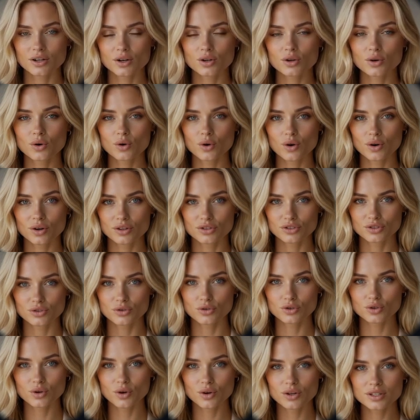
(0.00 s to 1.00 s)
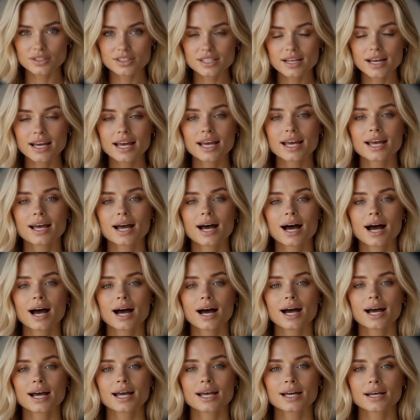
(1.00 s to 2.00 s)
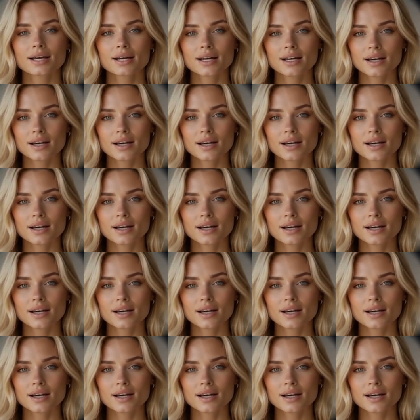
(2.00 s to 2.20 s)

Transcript: Claude.ai,